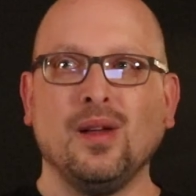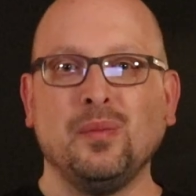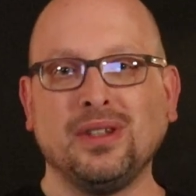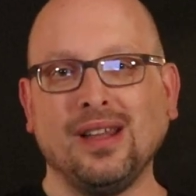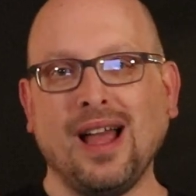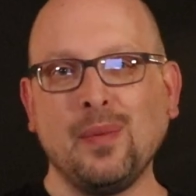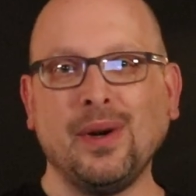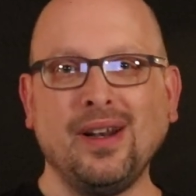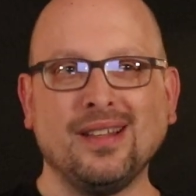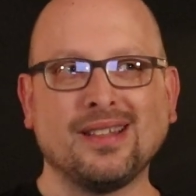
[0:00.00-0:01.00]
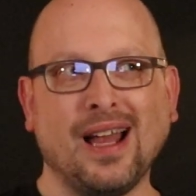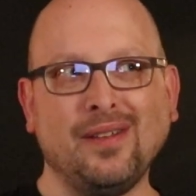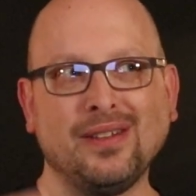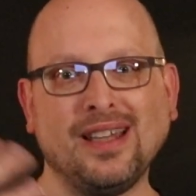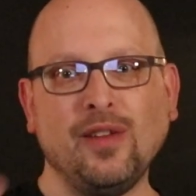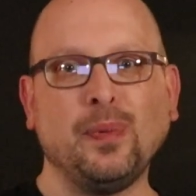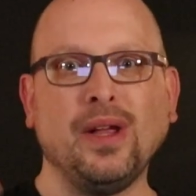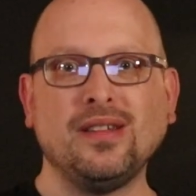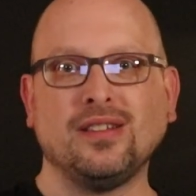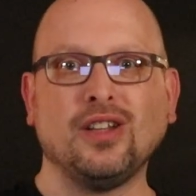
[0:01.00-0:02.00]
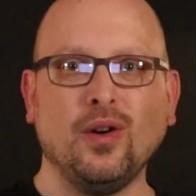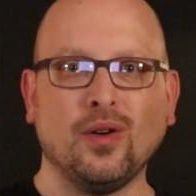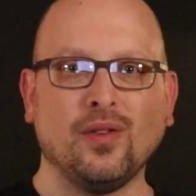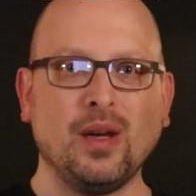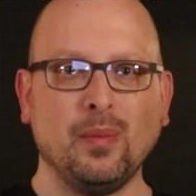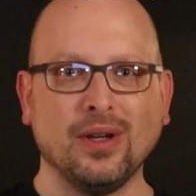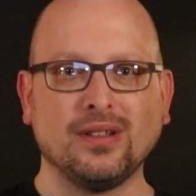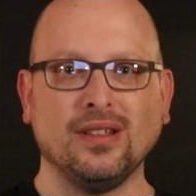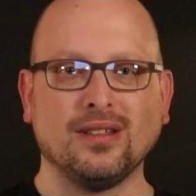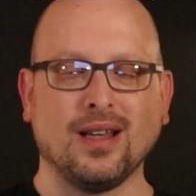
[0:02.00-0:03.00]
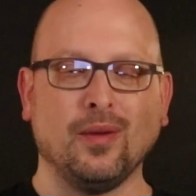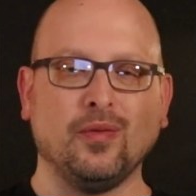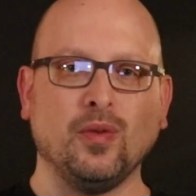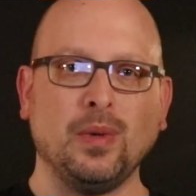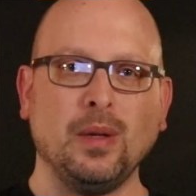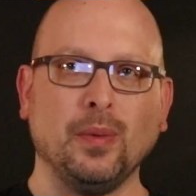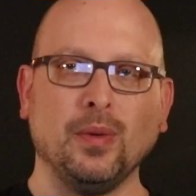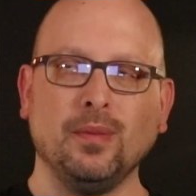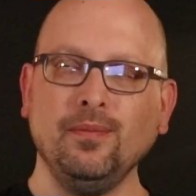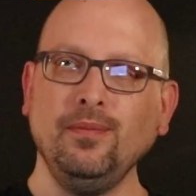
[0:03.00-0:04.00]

but the library is kind of a safe place to go and read books at times for people.